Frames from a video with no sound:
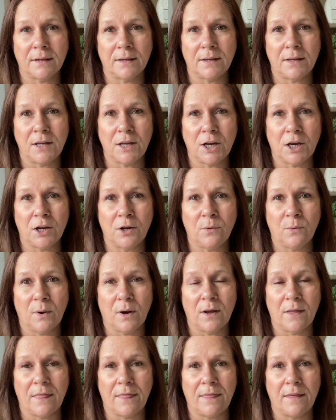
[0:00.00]

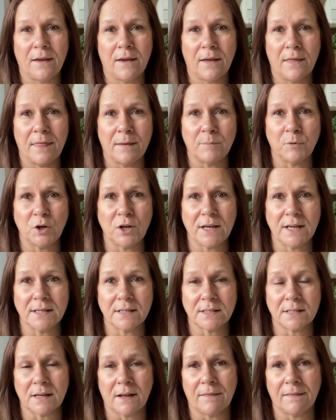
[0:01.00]
the money
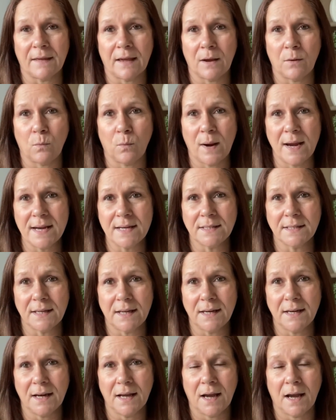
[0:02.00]
is sat there
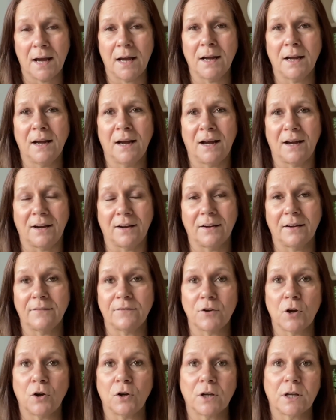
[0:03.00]
waiting. I
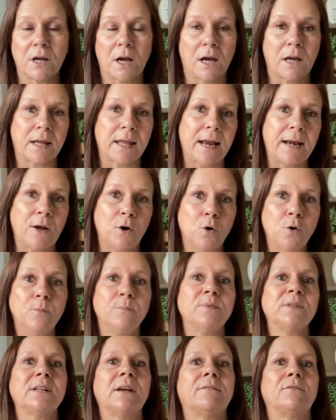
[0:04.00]
get it
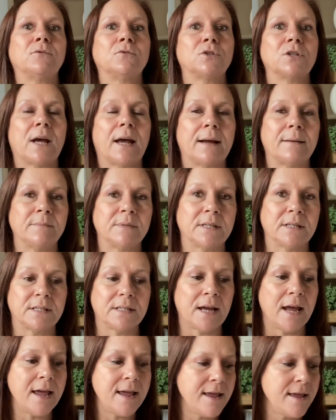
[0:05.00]
up several times a
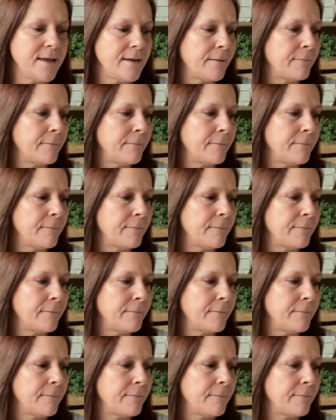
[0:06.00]
day,